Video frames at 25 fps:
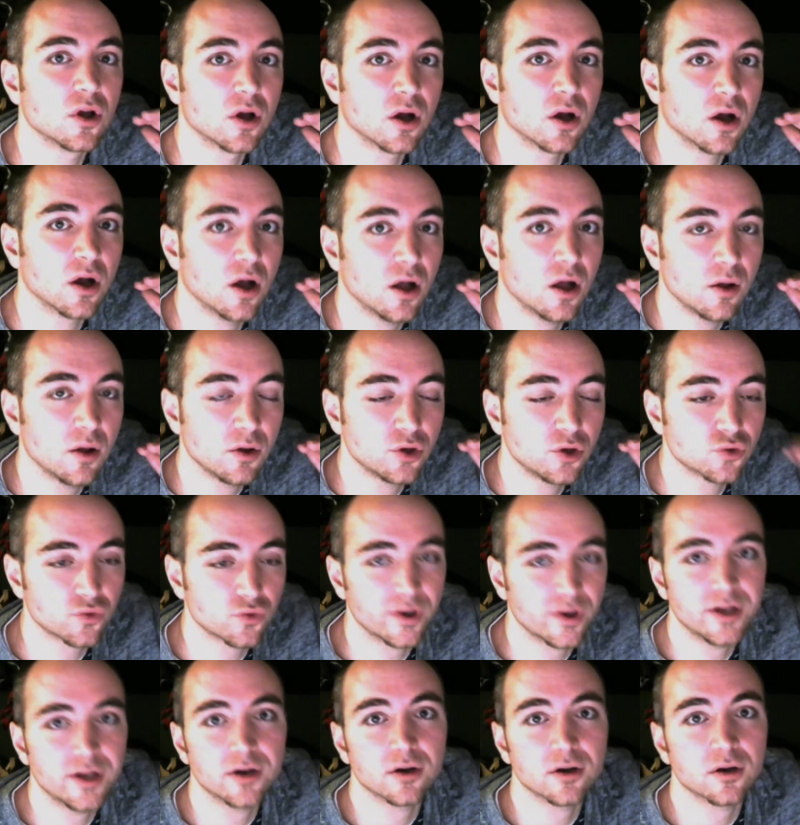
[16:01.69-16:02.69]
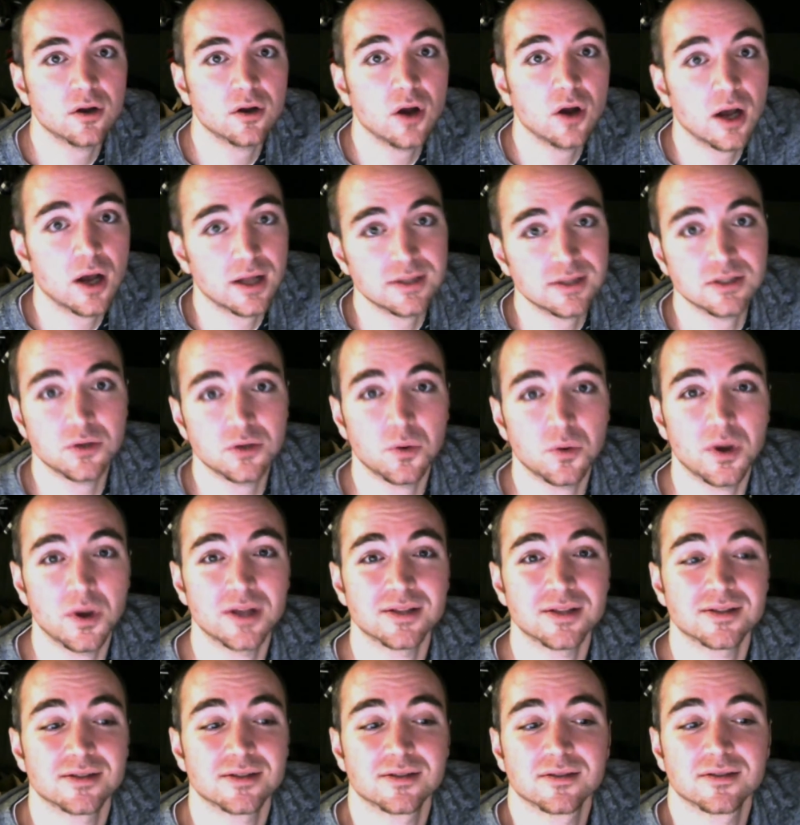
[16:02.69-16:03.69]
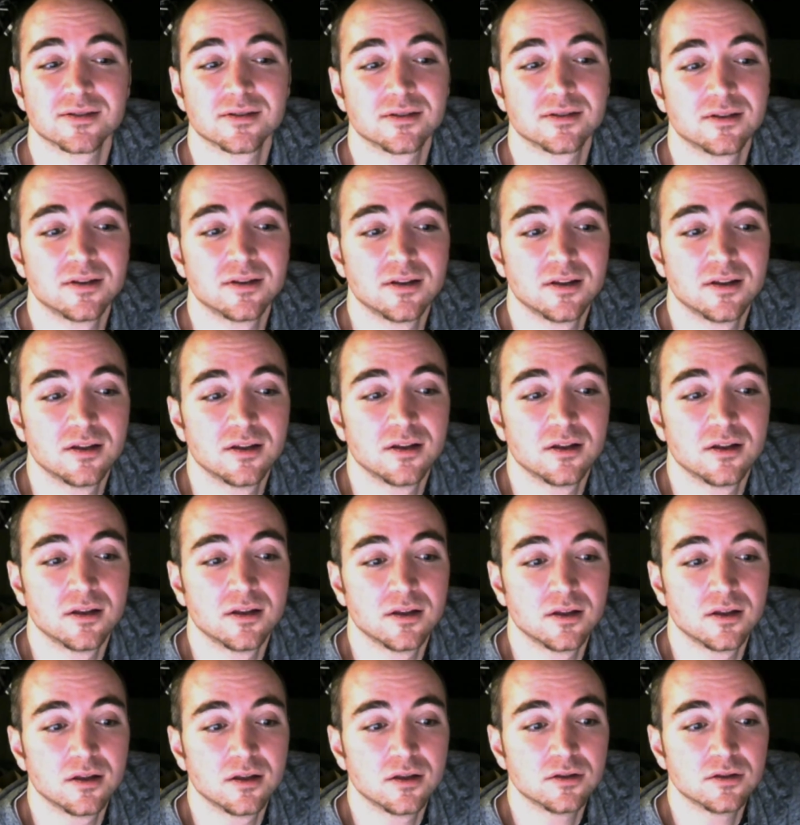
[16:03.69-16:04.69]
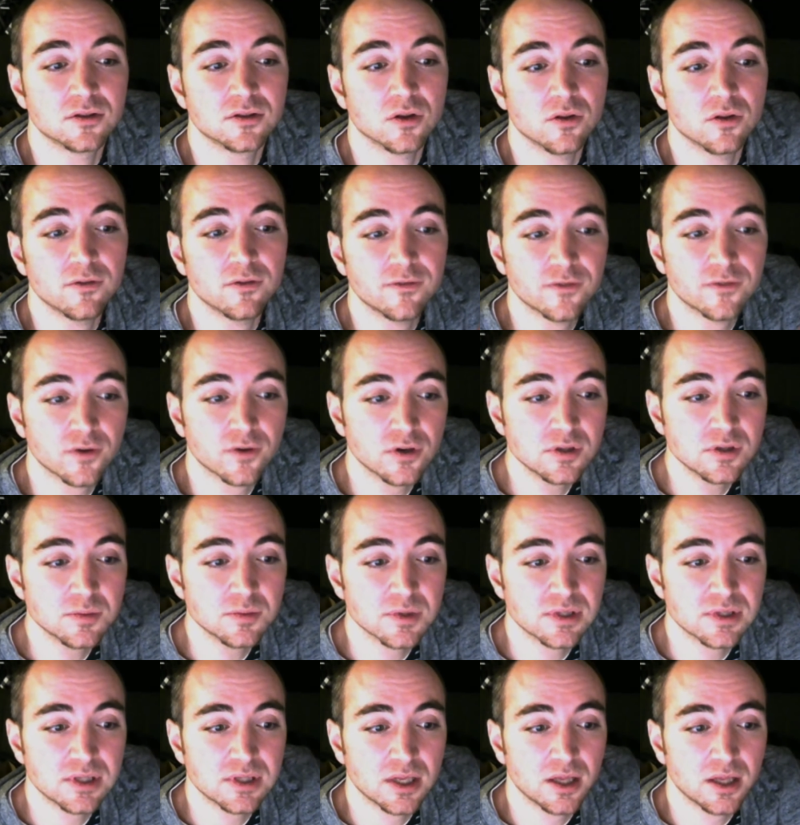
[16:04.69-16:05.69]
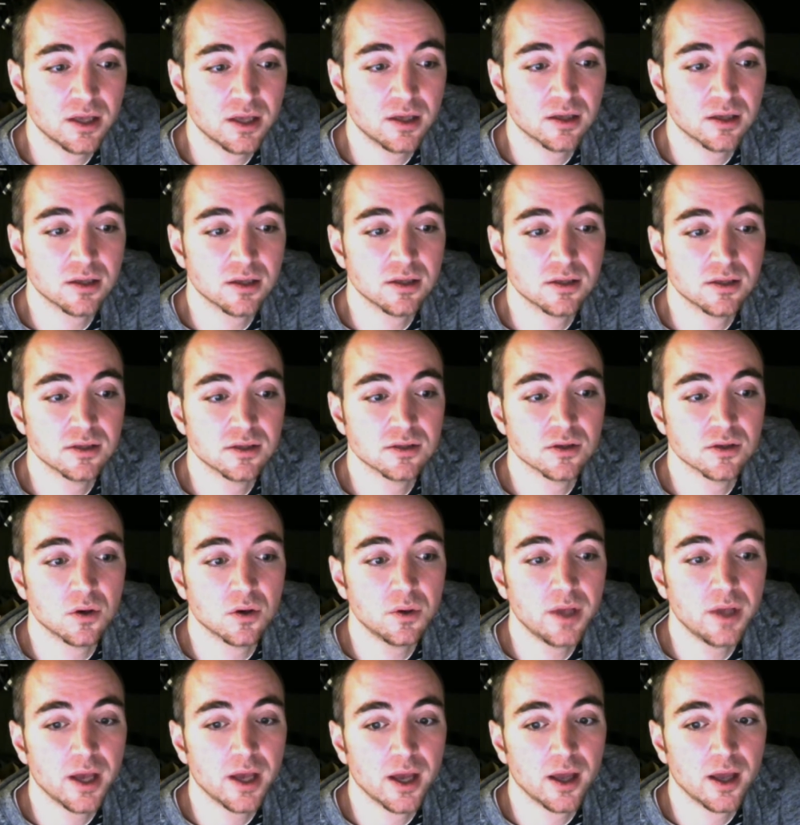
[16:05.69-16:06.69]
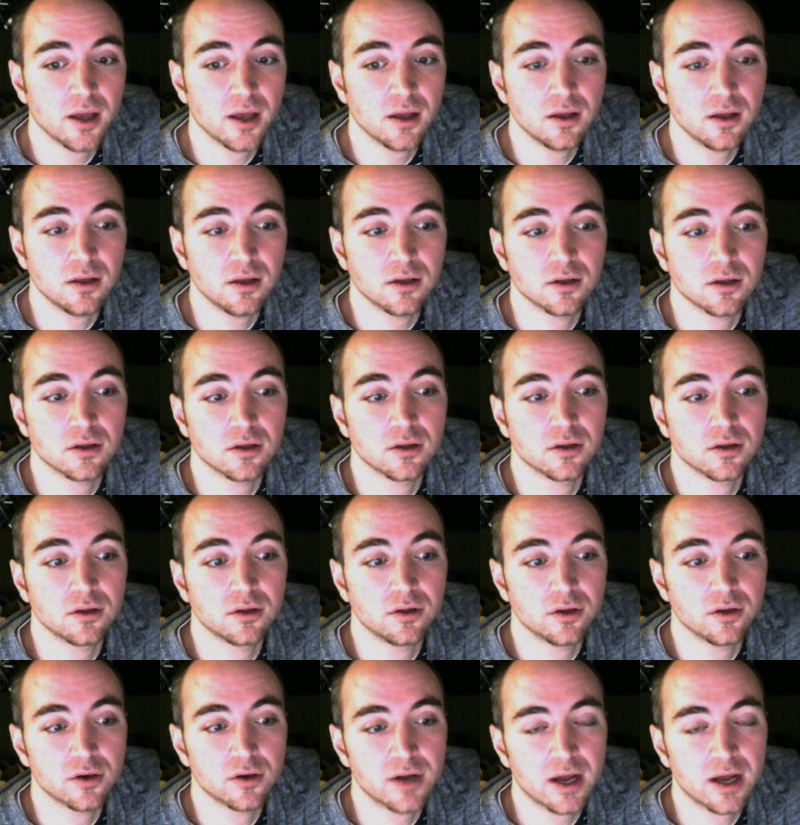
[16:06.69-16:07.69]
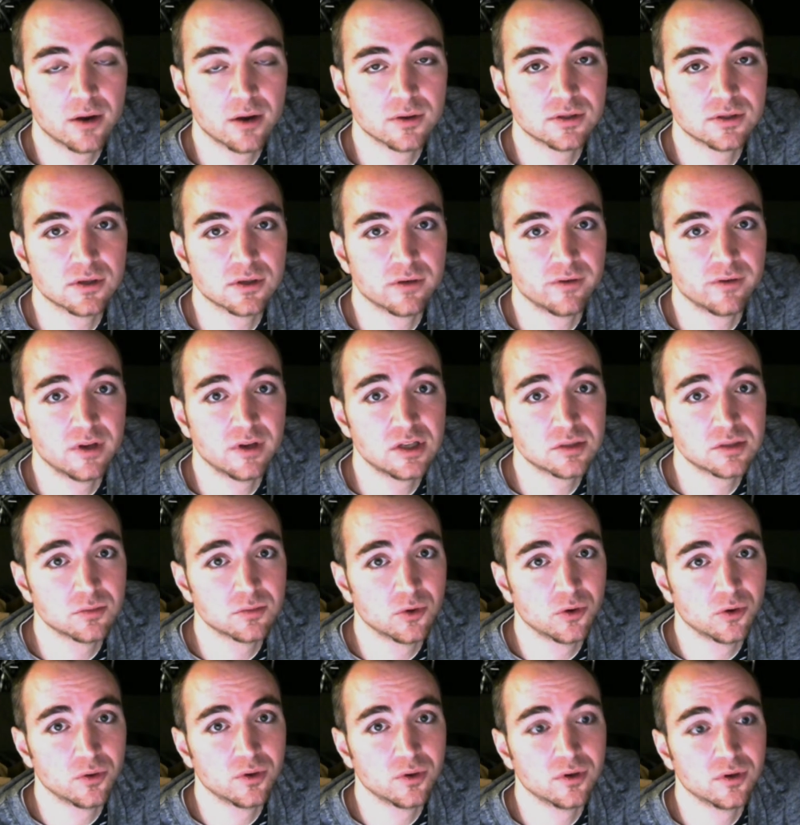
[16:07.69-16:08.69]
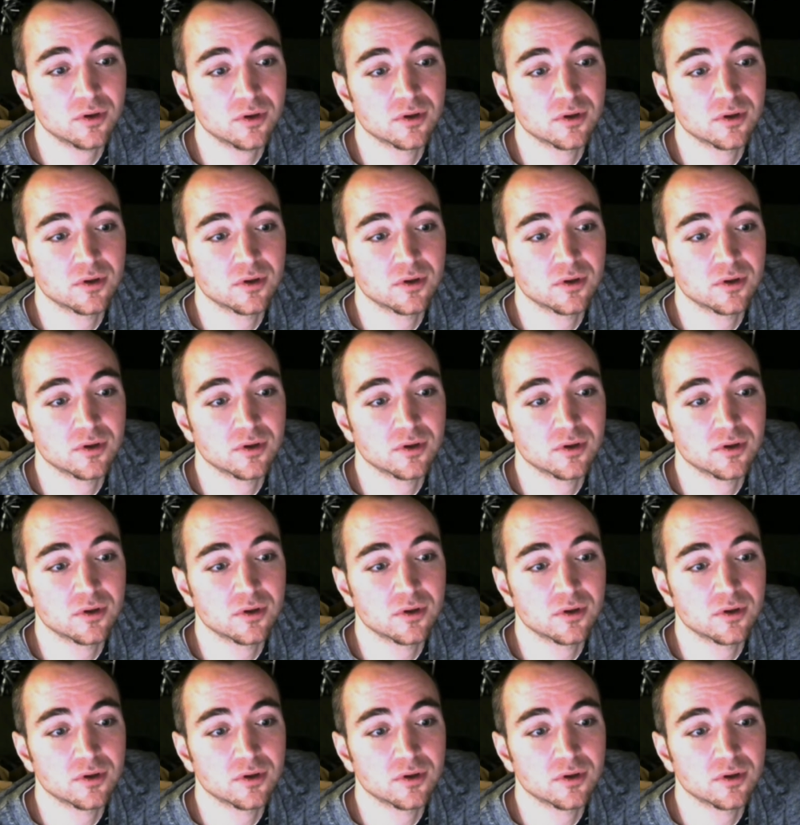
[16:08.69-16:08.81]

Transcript: a greater consequence. So the first mistake is, okay, you're now in starvation mode.